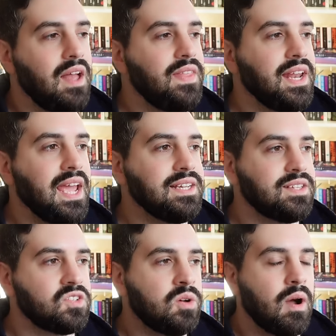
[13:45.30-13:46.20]
and then Ace
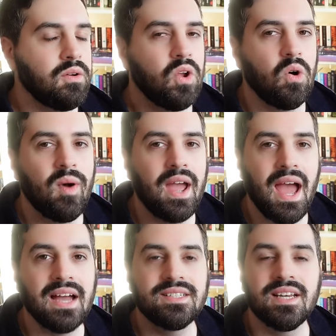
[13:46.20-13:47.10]
has come out of nowhere
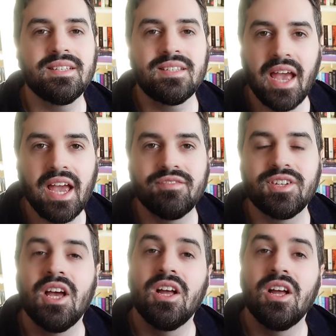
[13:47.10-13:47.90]
and has saved